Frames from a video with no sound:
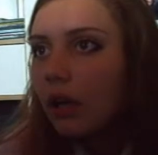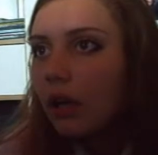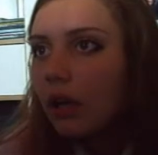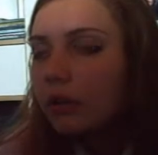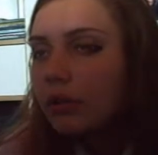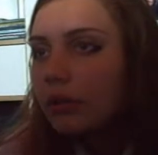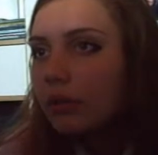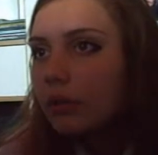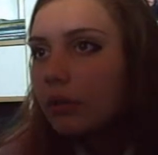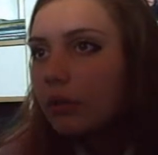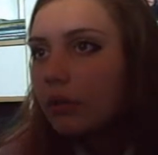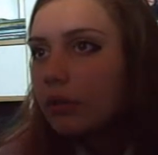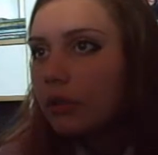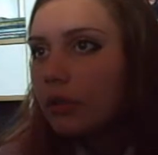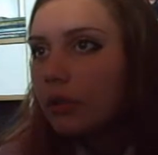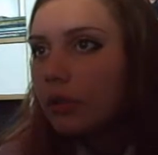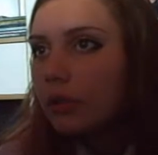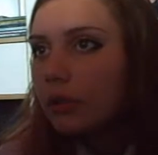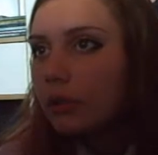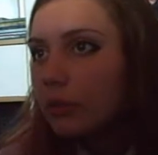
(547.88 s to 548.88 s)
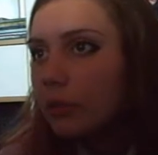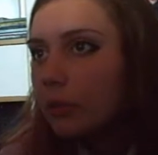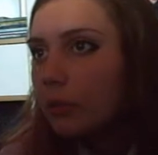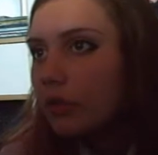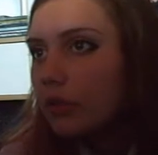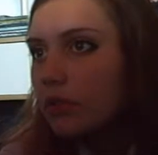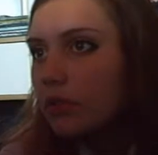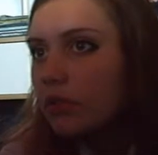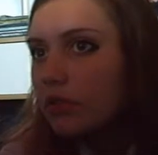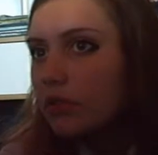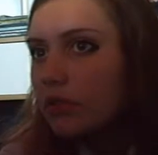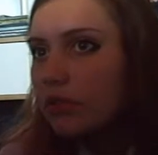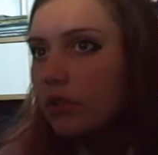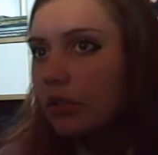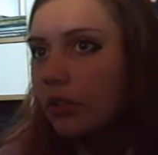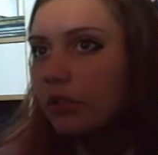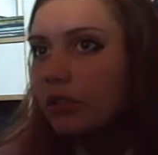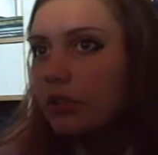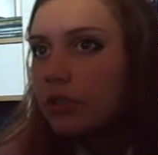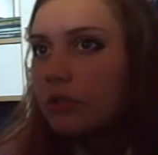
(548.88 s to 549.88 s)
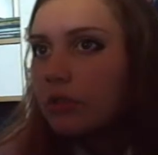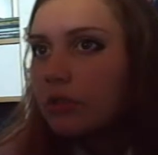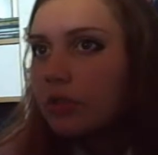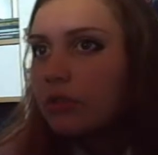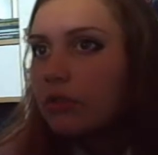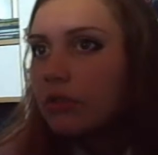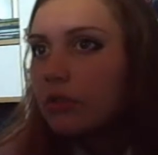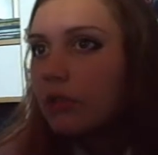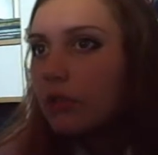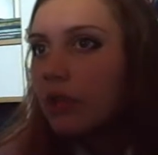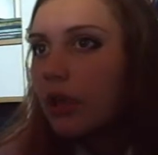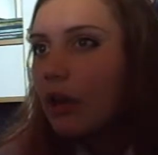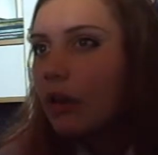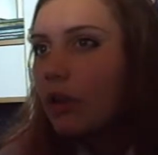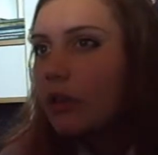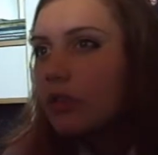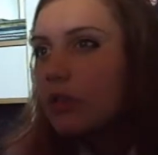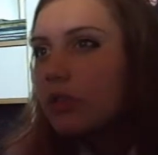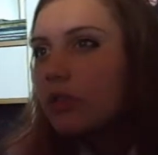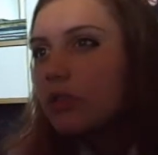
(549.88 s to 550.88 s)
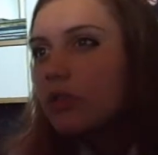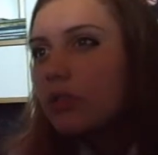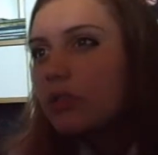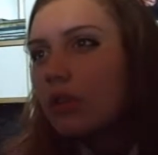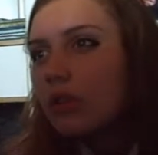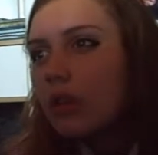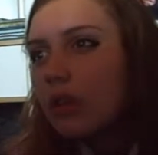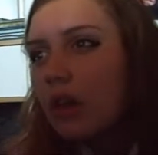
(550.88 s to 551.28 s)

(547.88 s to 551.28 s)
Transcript: I do not know who it was that shot its wings through with arrows.